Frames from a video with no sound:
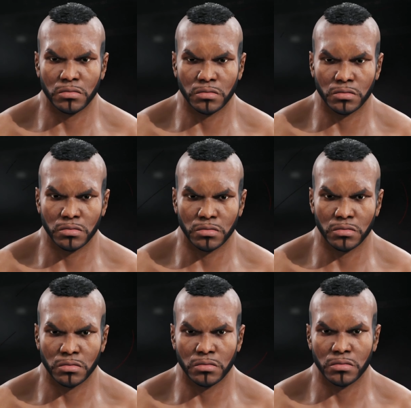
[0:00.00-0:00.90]

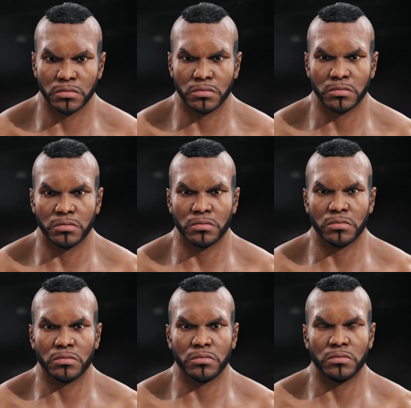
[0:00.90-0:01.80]

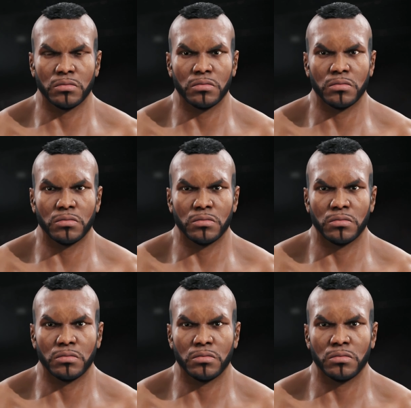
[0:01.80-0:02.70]

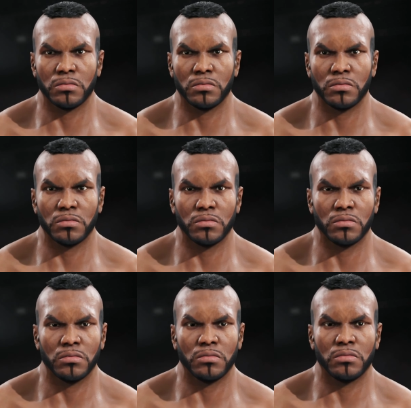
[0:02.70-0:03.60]

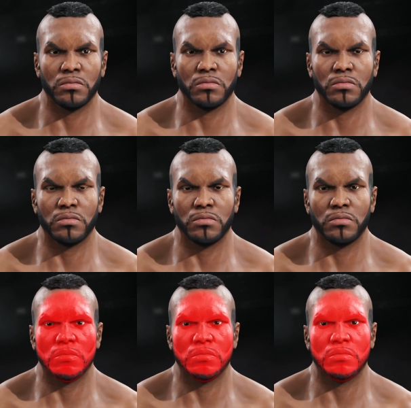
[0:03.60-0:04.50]

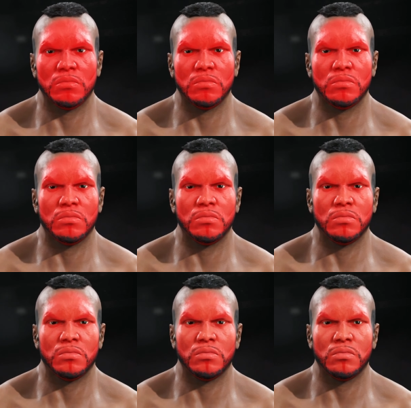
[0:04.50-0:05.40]

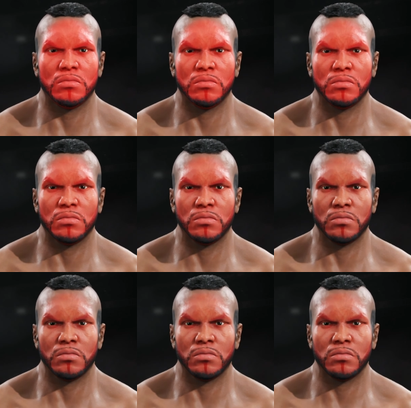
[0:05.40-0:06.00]
Nothing is said.